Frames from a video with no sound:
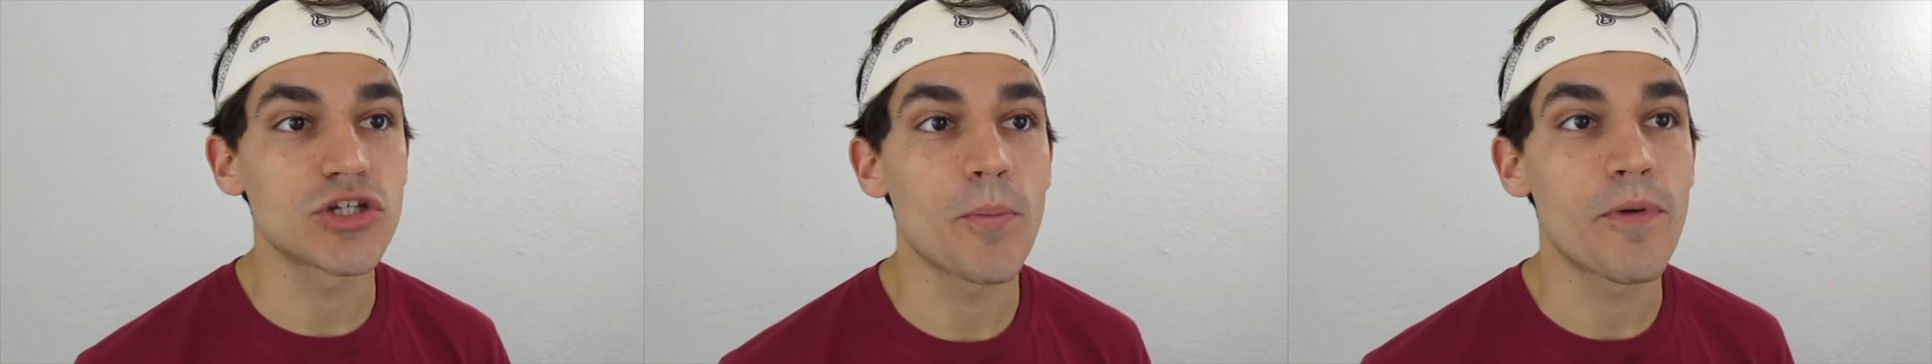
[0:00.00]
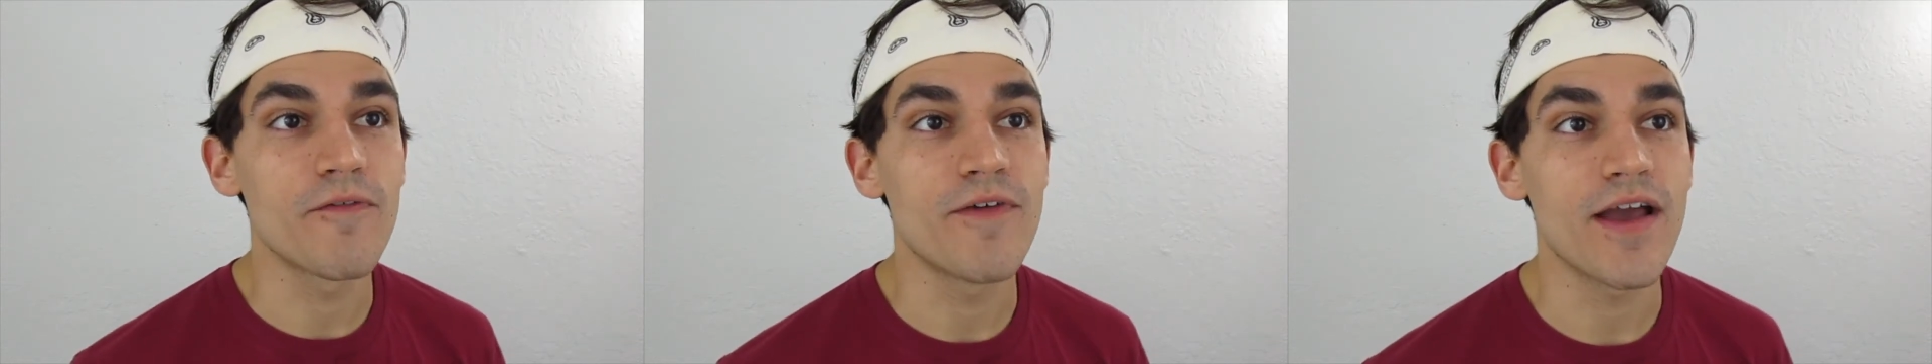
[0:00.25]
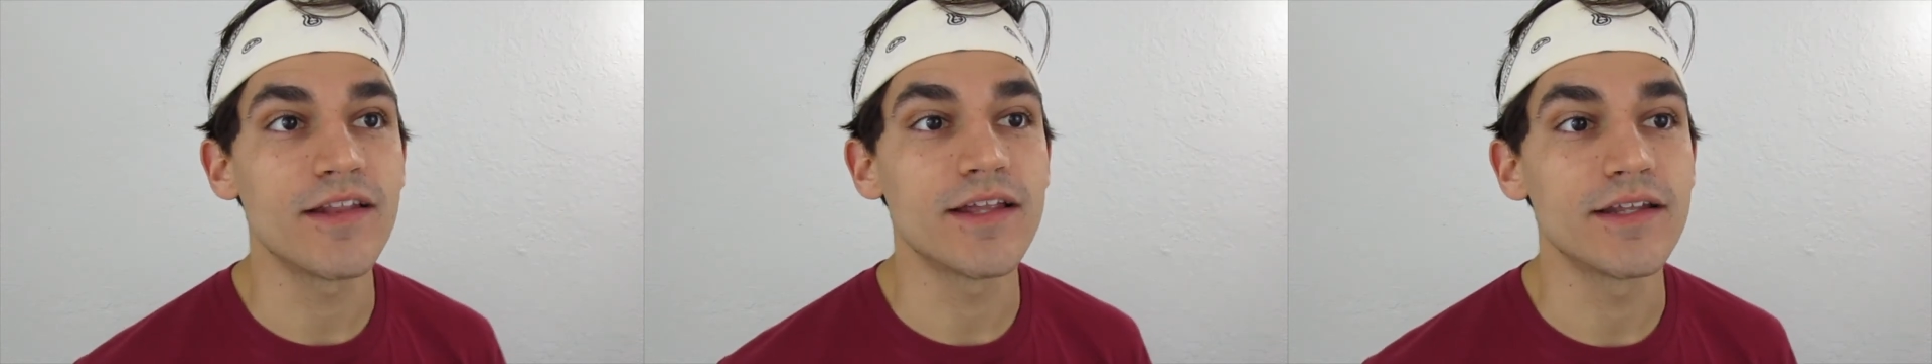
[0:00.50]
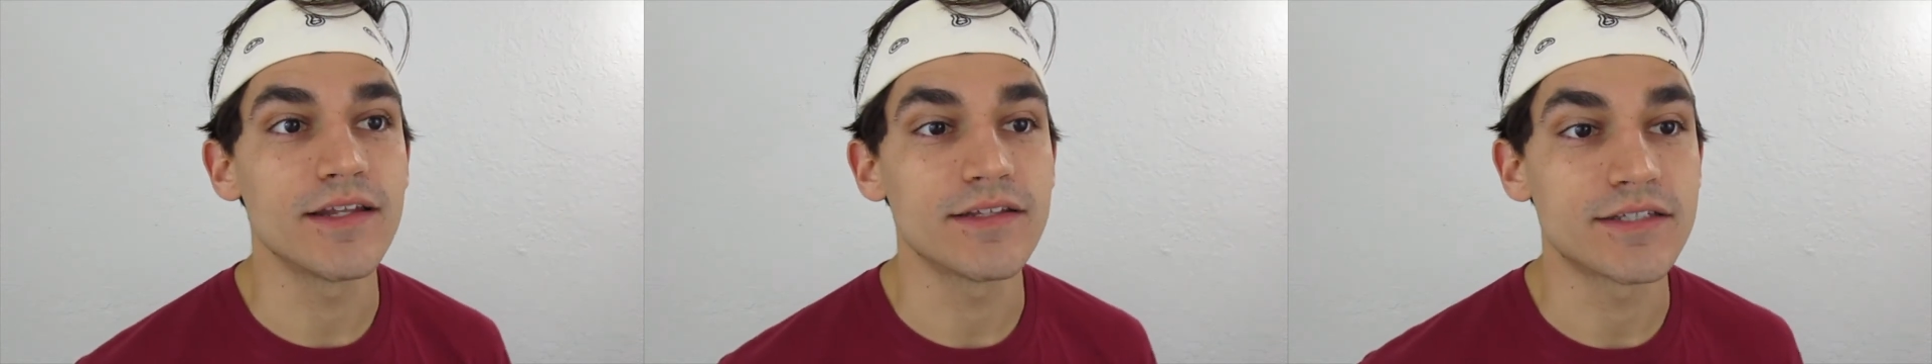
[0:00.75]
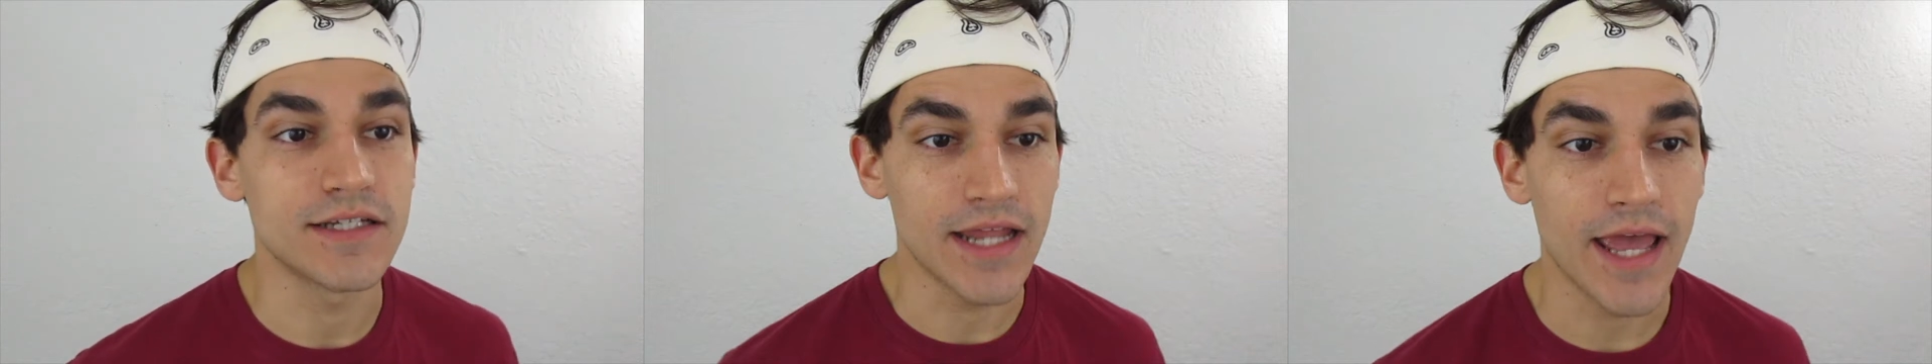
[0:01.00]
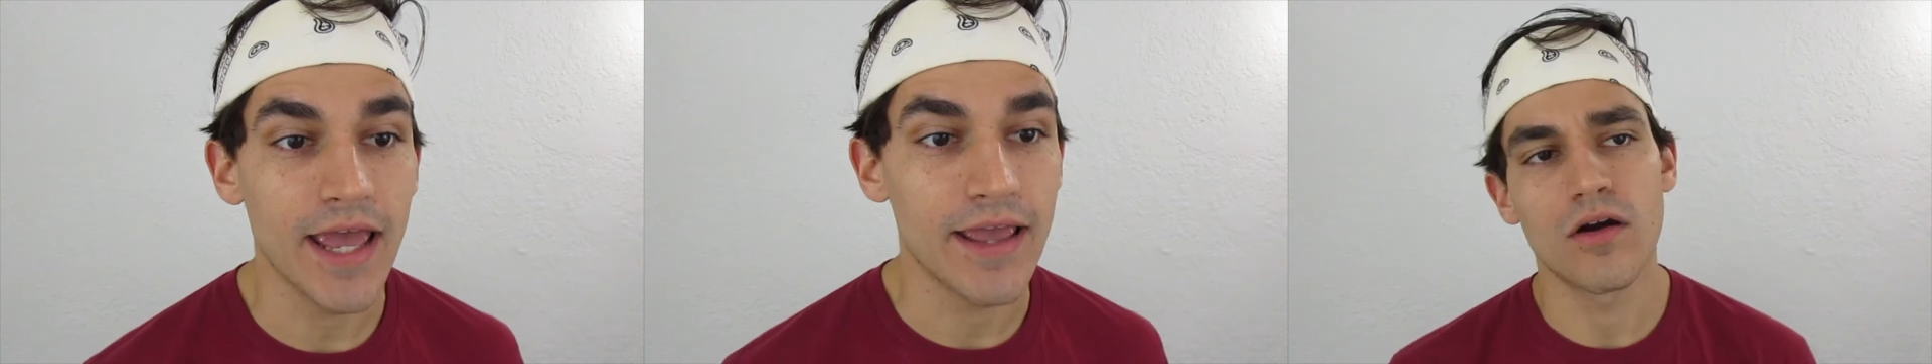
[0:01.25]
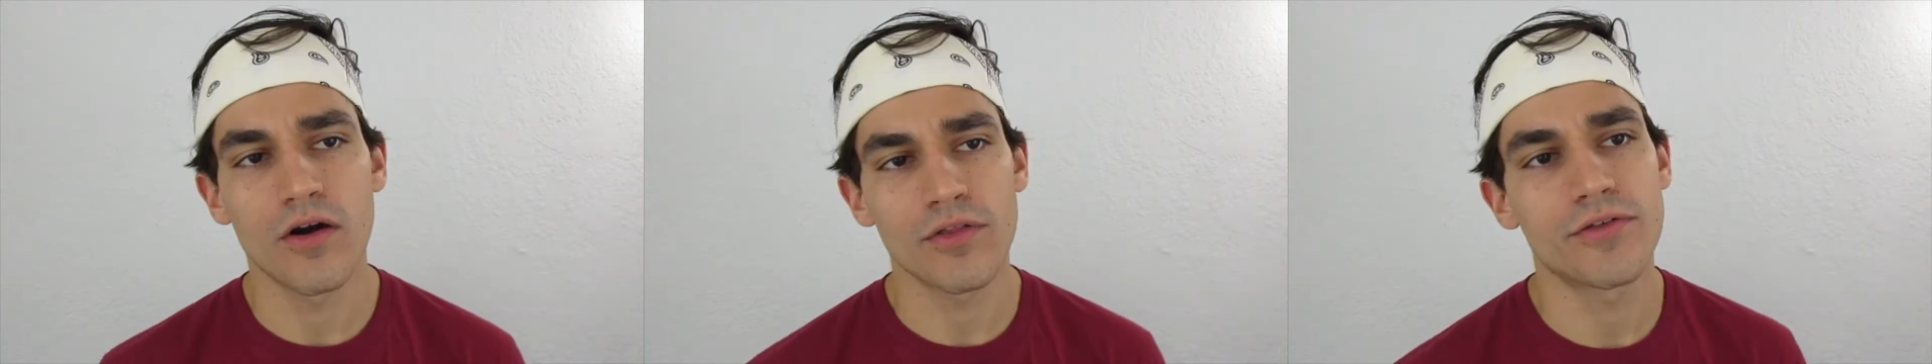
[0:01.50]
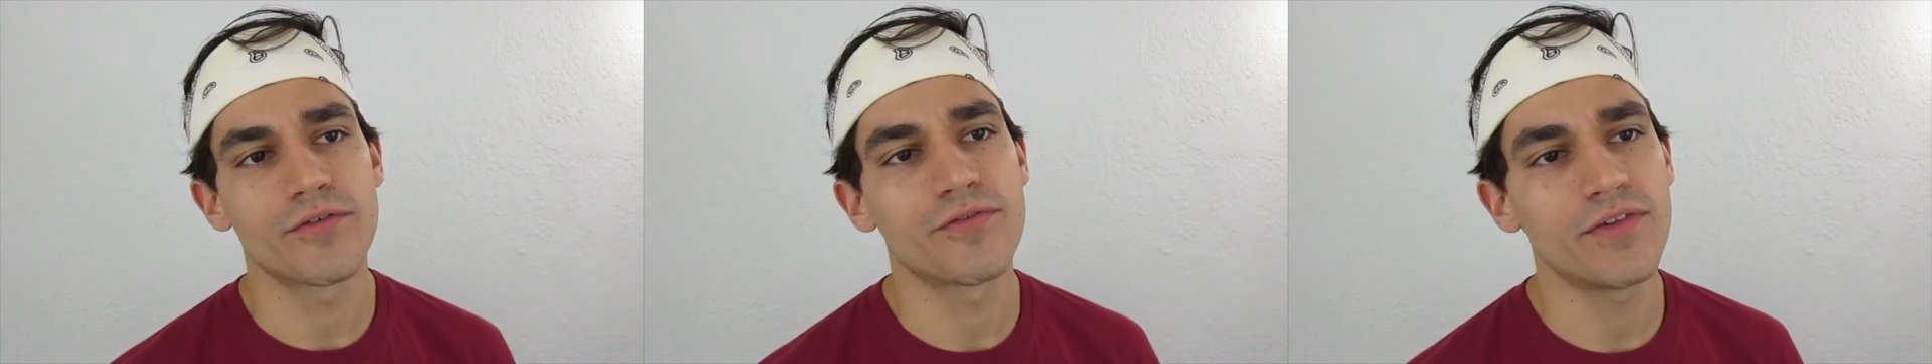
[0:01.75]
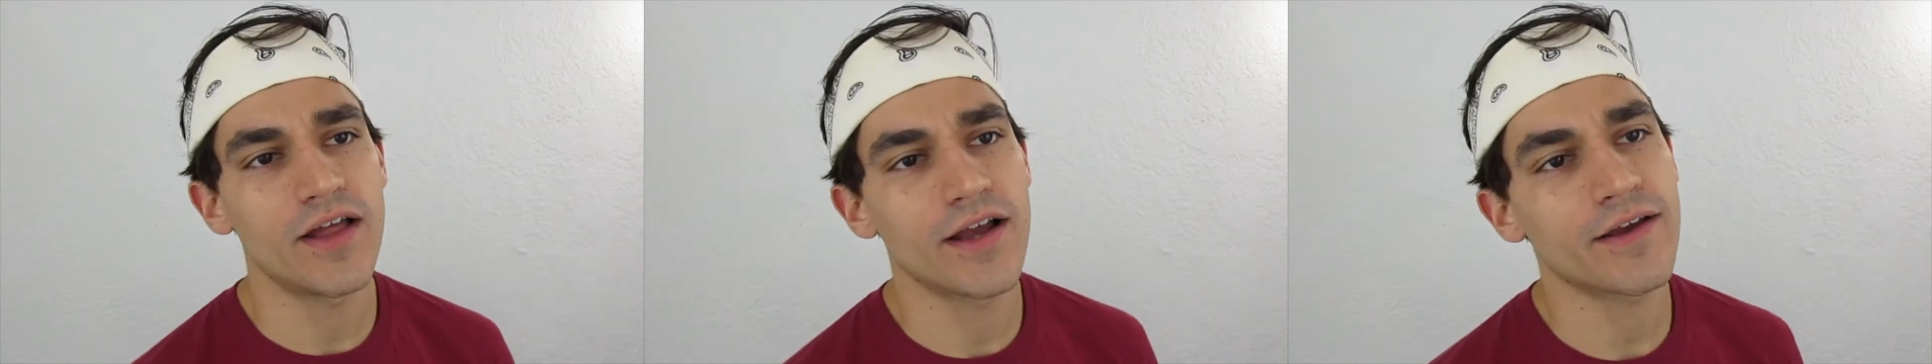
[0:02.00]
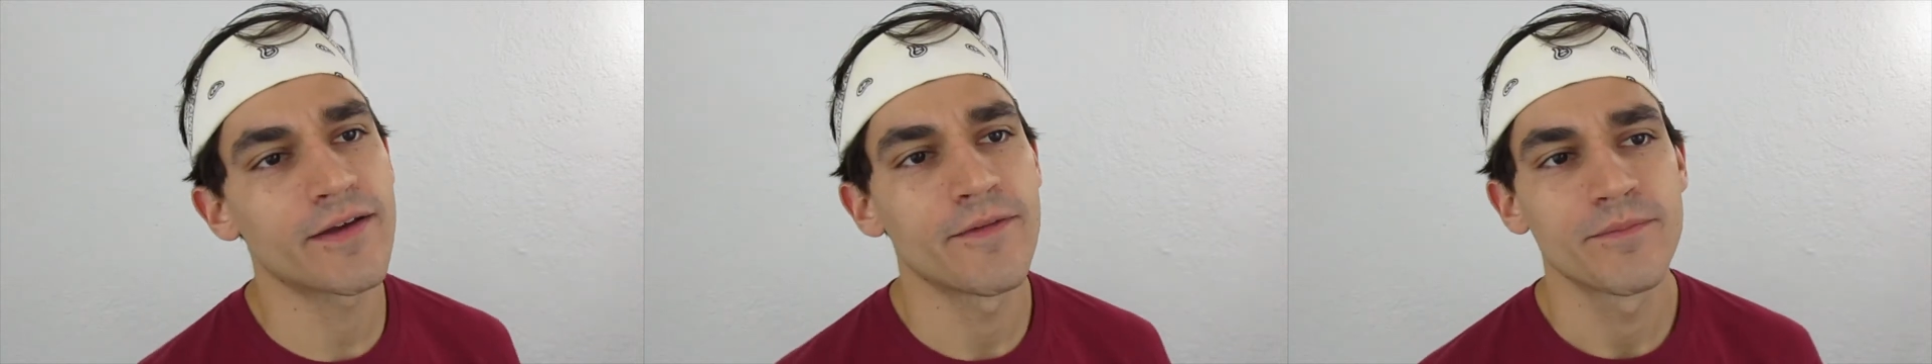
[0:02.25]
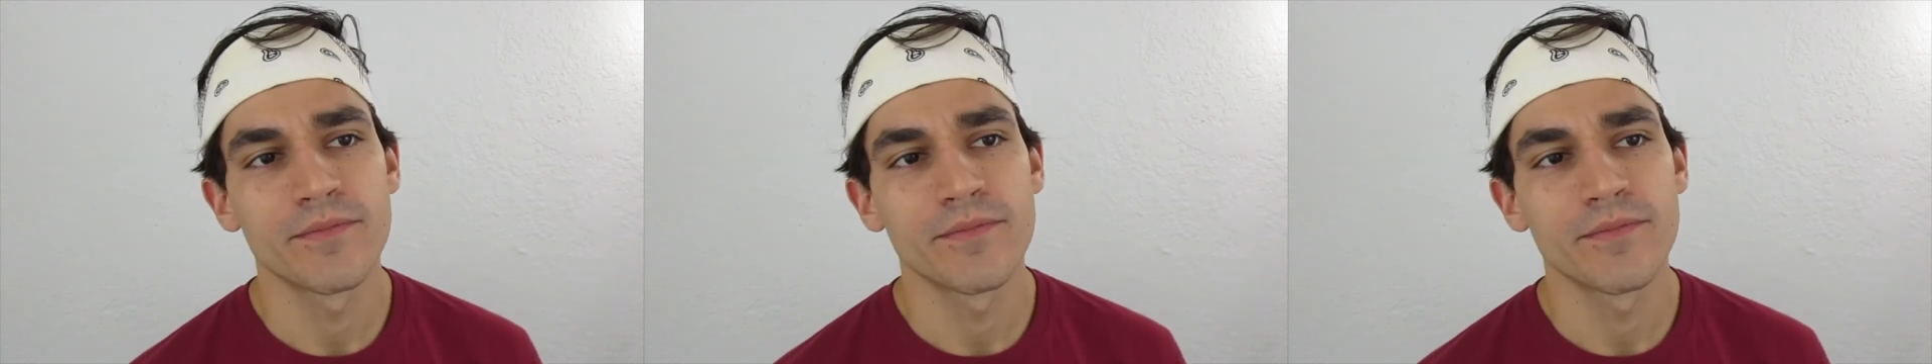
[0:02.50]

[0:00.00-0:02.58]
so prevalent today. Arthur Fleck